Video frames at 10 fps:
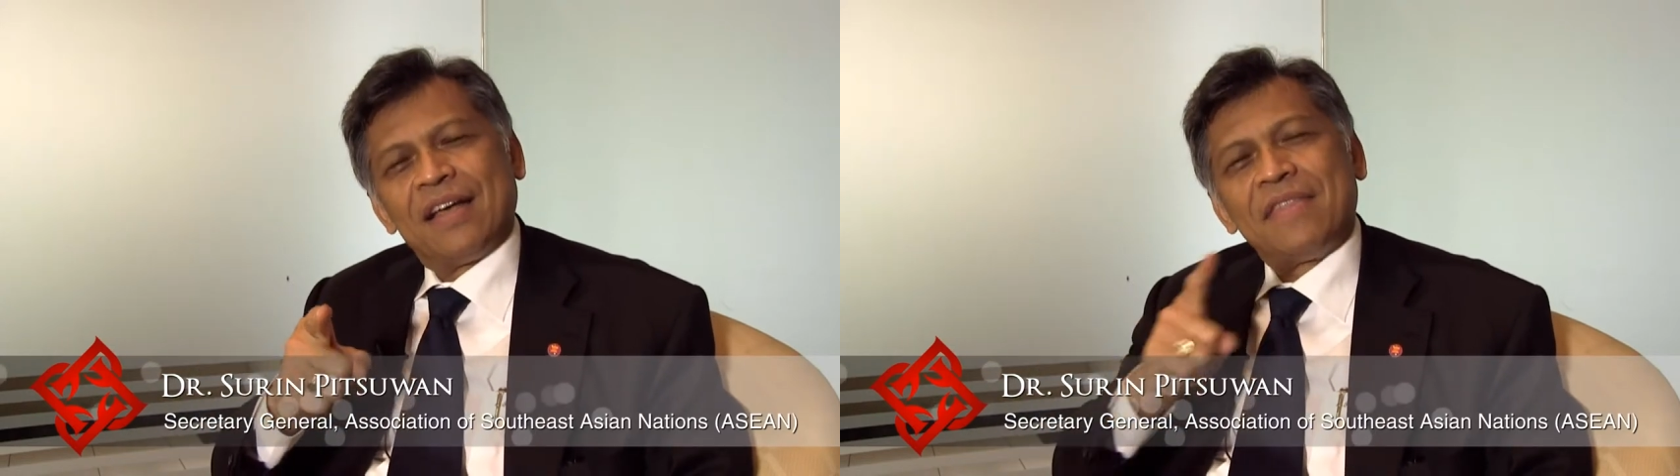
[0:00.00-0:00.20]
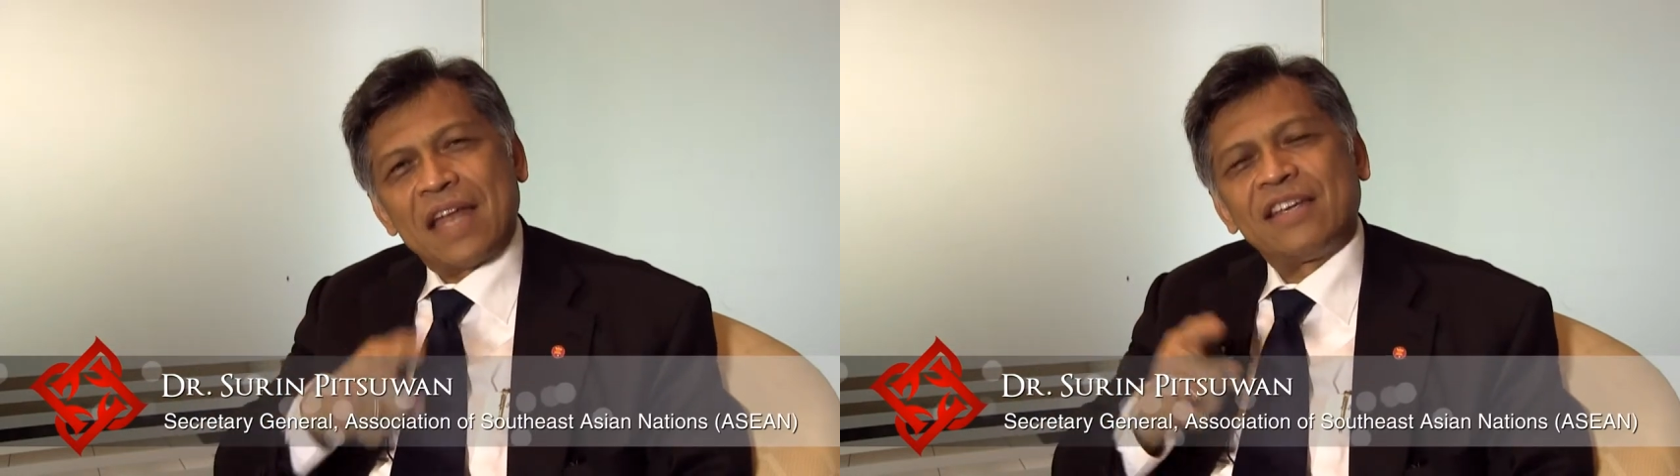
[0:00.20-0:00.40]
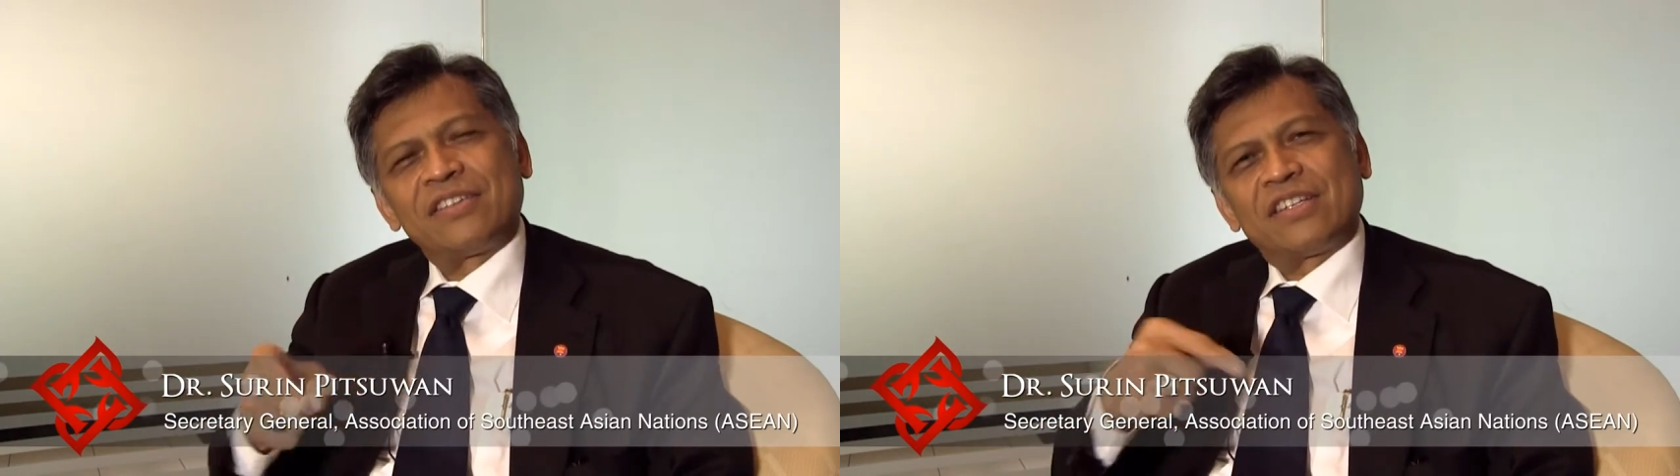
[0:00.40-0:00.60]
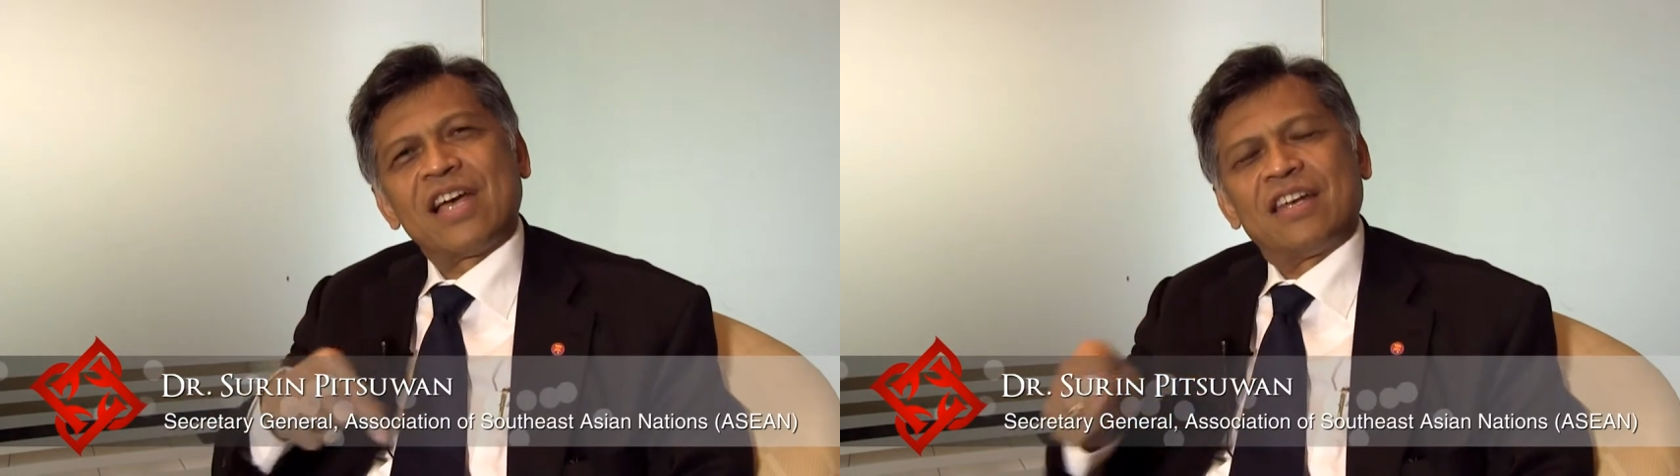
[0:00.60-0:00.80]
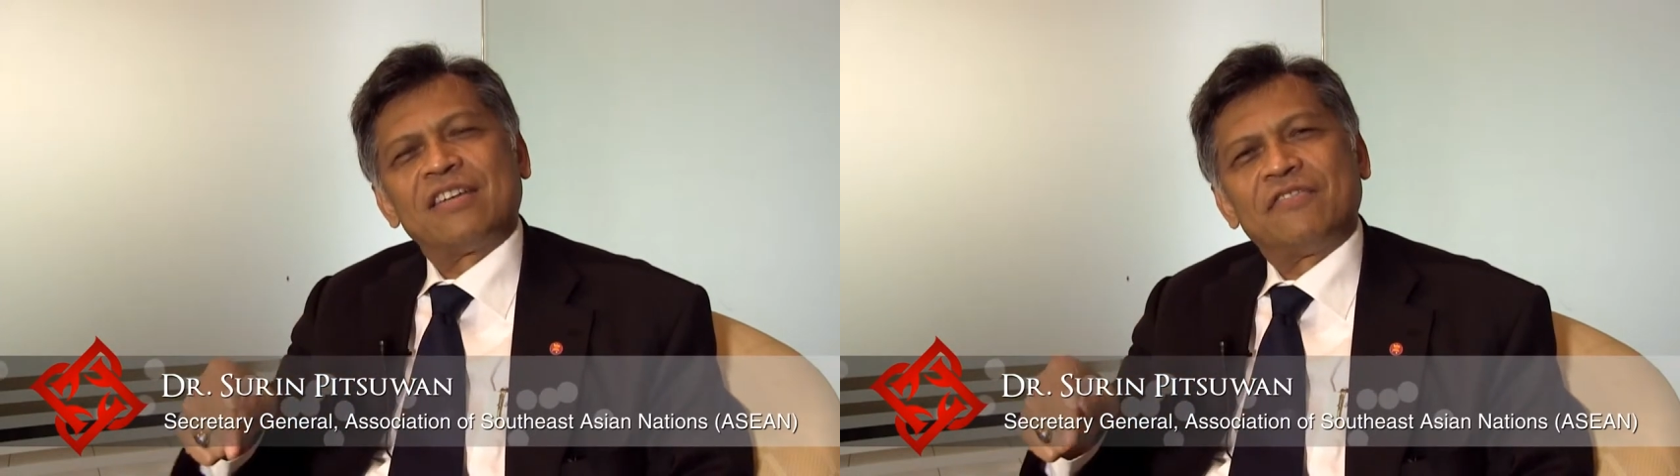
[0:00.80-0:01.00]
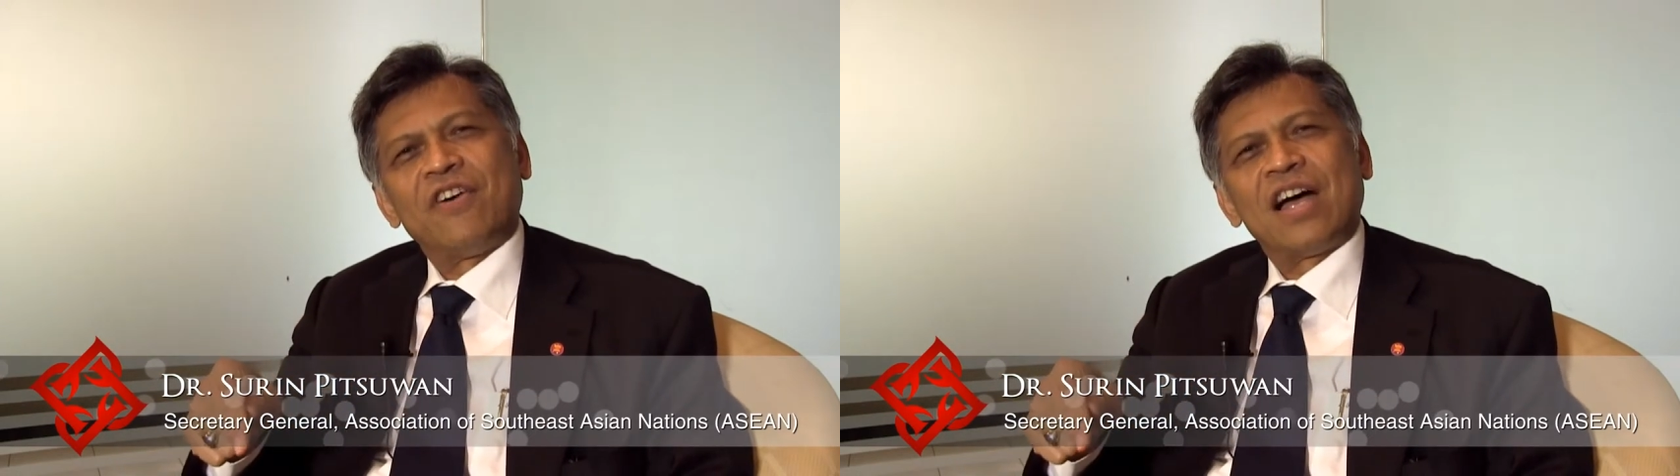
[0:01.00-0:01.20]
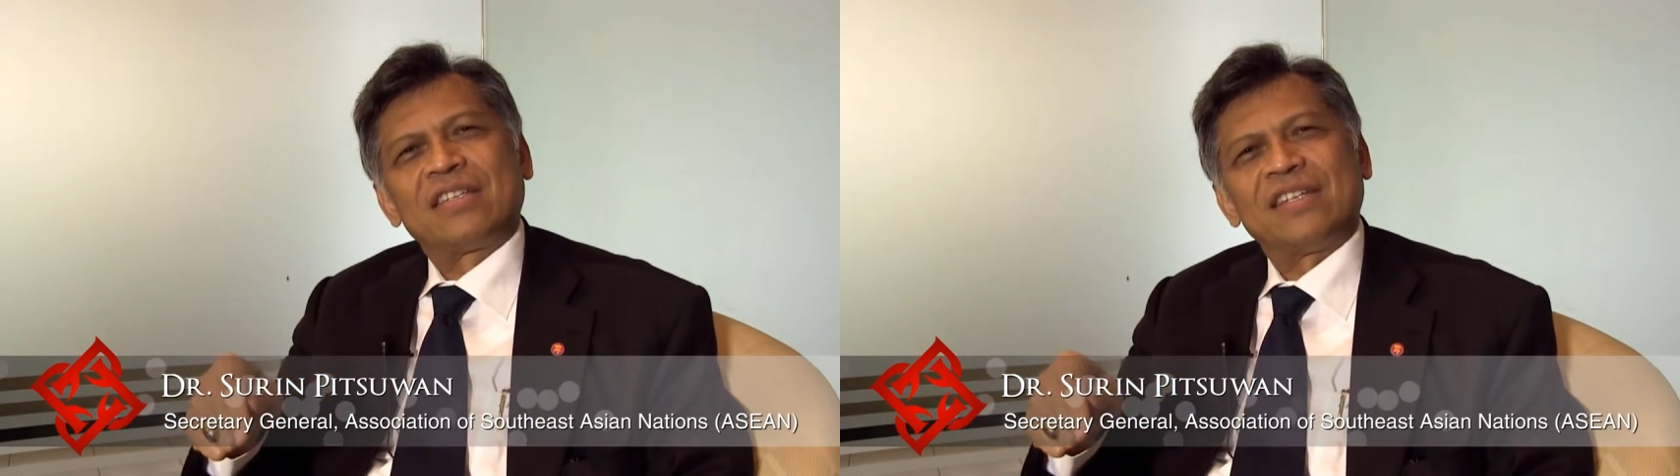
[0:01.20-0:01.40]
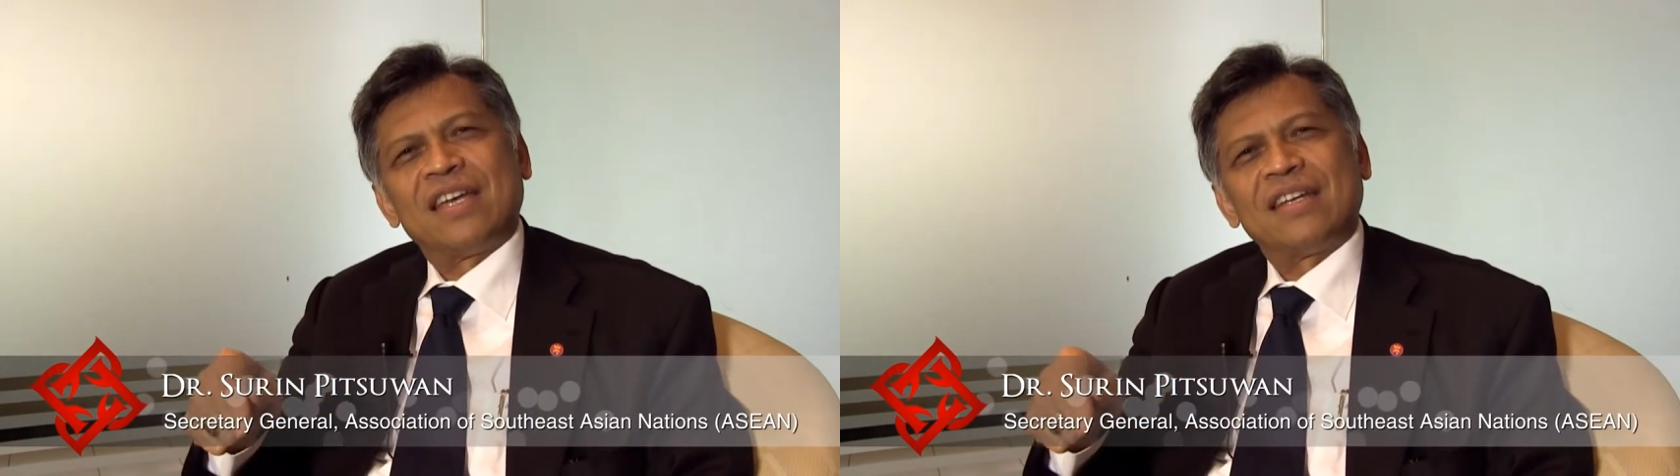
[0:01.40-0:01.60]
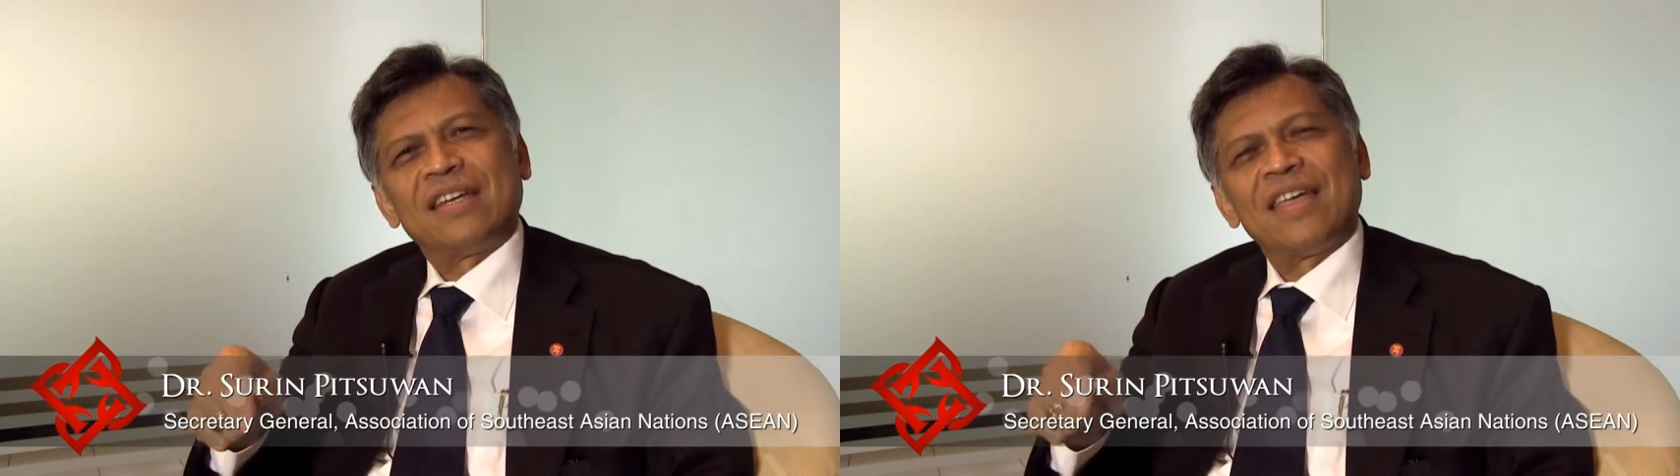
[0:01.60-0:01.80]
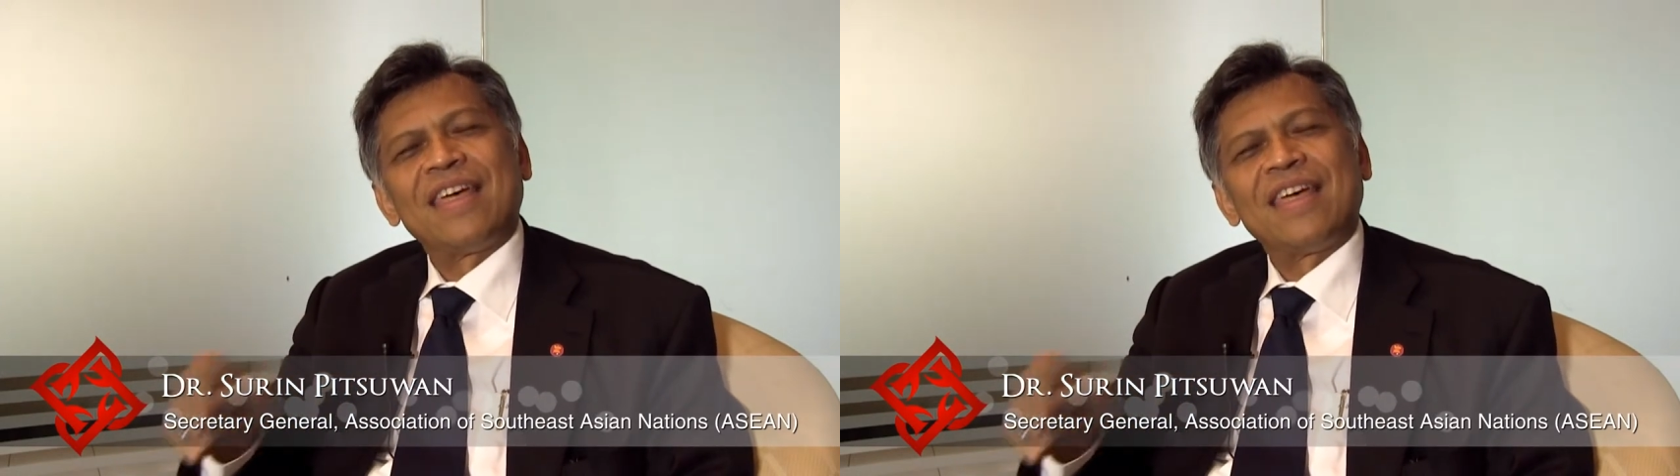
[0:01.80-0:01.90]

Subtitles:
That is a challenge for ASEAN,